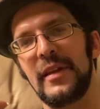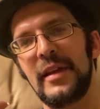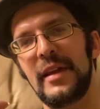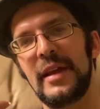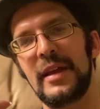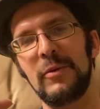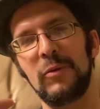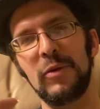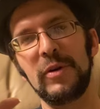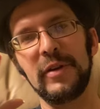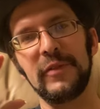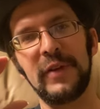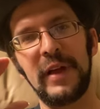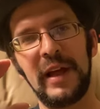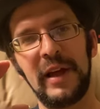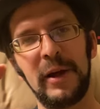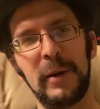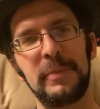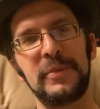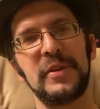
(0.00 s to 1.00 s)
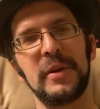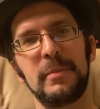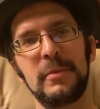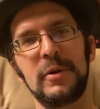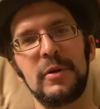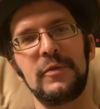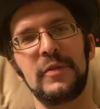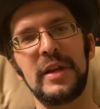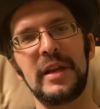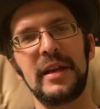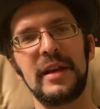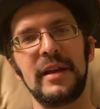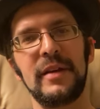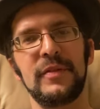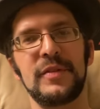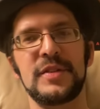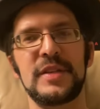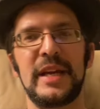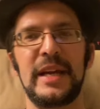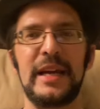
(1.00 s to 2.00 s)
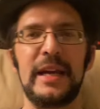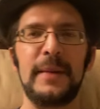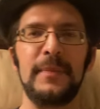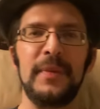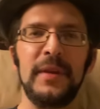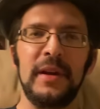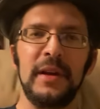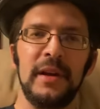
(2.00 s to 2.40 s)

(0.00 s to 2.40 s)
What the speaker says: it would have helped the movie if, say,